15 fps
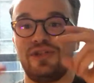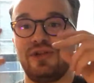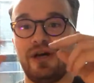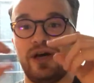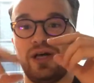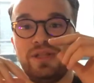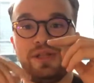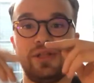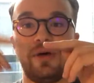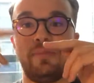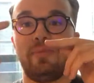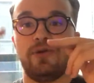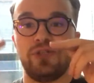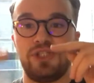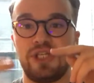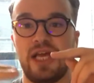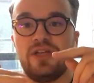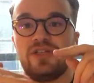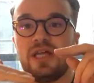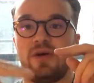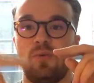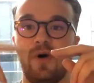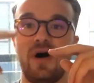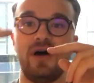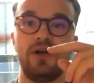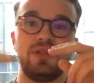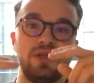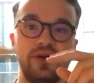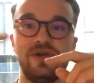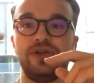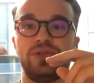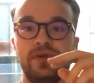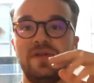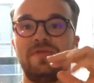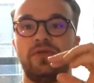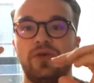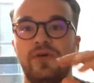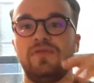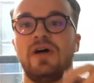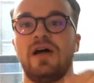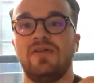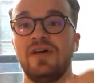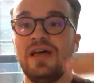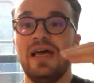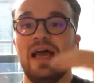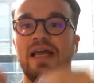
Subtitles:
the numbers change, like 1, 2, 3, 4, 5,